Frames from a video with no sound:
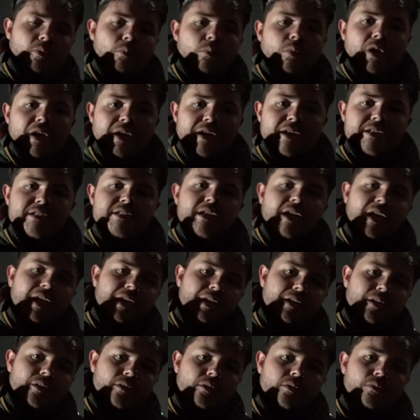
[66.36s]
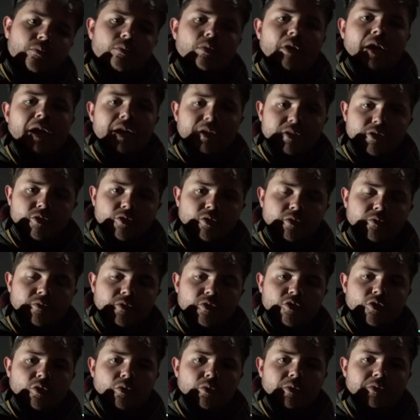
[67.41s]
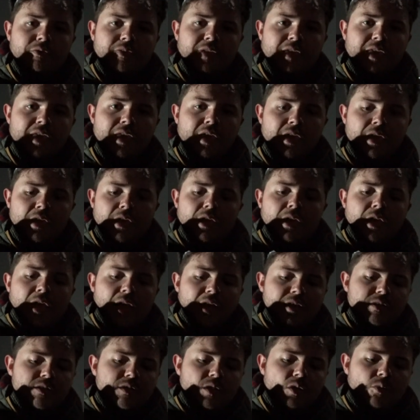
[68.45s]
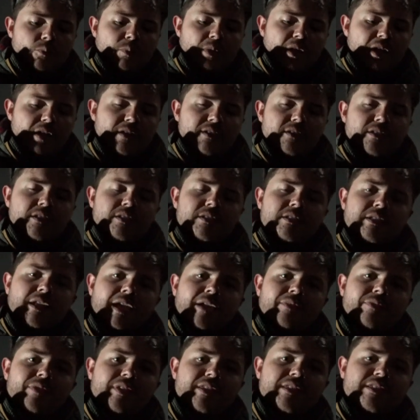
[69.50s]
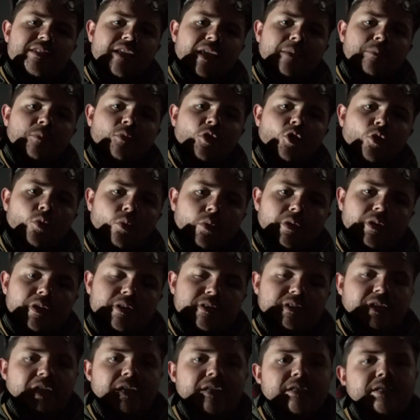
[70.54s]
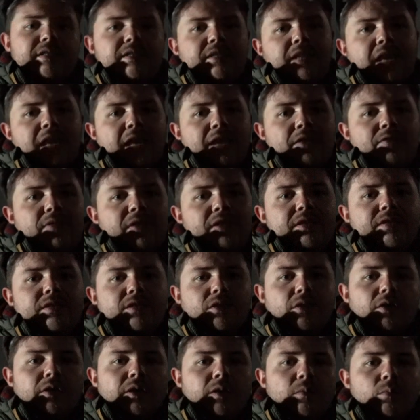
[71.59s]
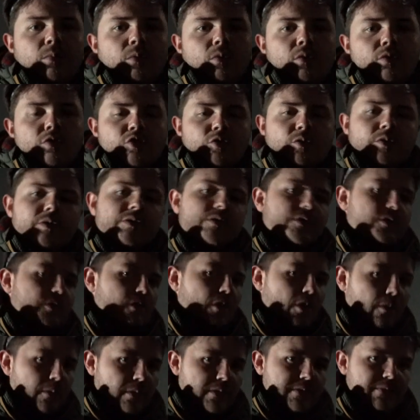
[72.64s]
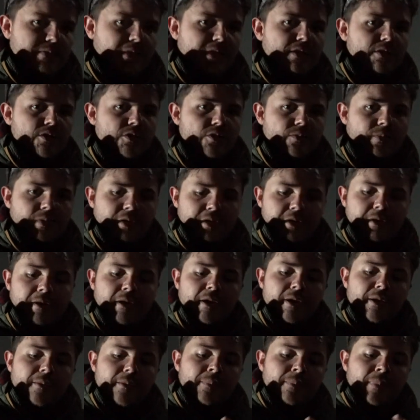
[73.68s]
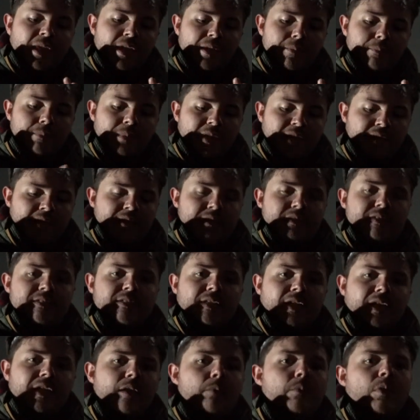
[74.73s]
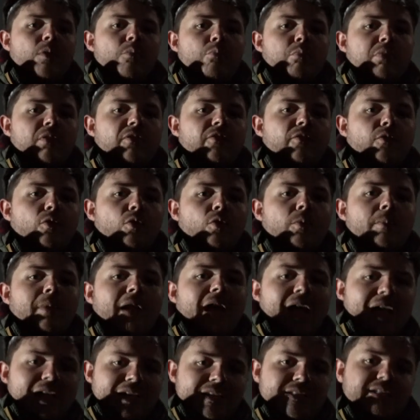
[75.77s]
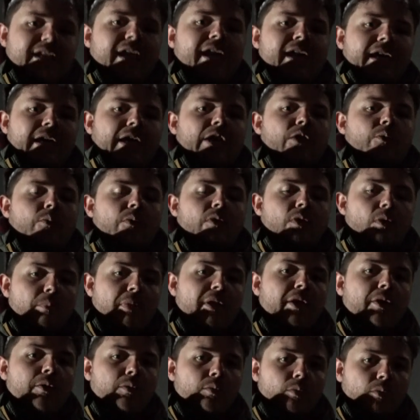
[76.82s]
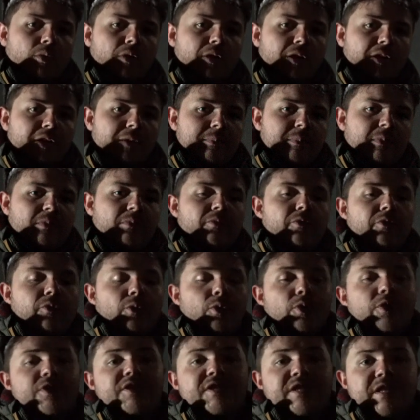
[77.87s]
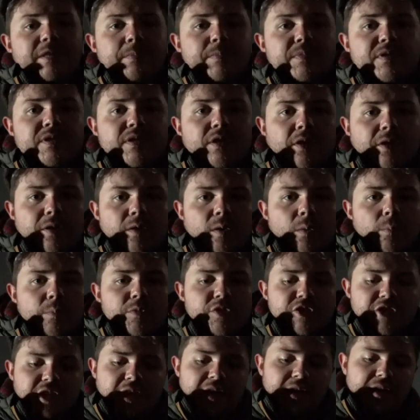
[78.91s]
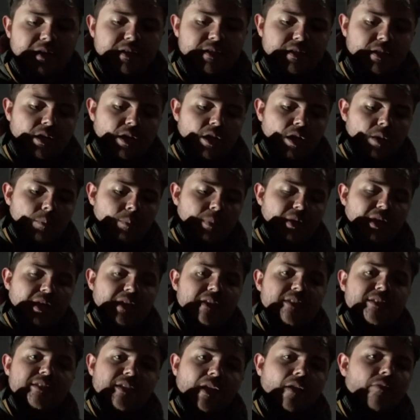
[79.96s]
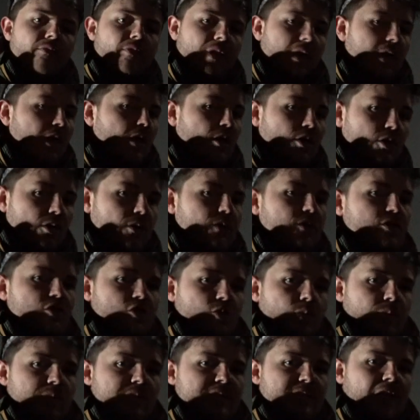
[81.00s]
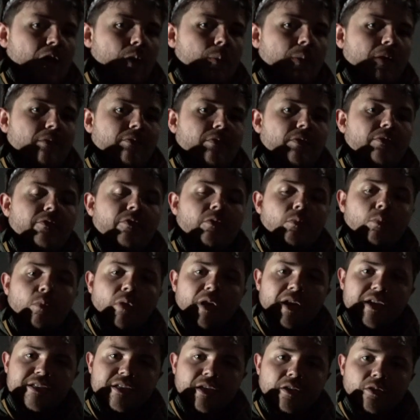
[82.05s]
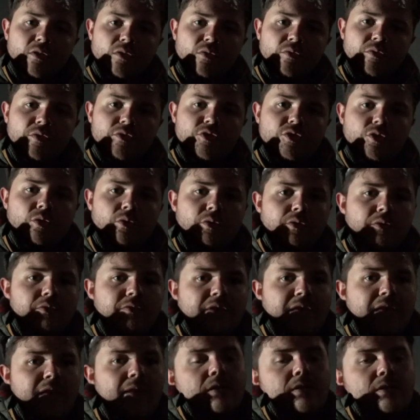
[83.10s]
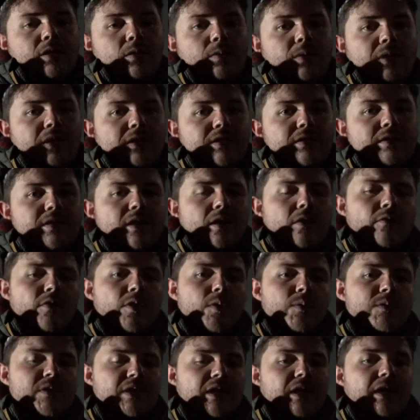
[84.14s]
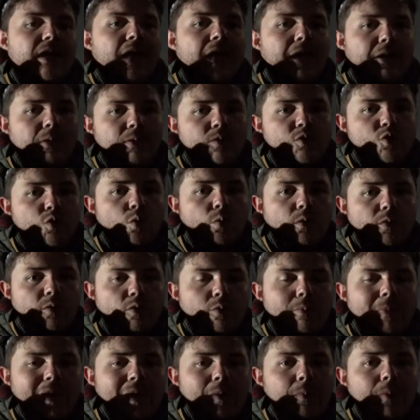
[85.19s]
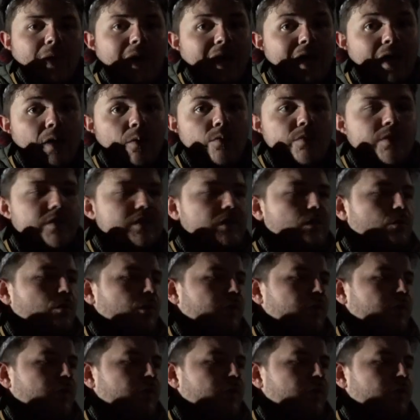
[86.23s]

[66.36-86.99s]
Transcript: wide angle astrophotography. And so because it doesn't have the same quirks as say the Skywatcher Star Adventurer, it means that it won't perform as accurate a polar alignment for a deep sky object, but it's definitely a good choice however for wide angle photography. So instead of using an equatorial mount, how does it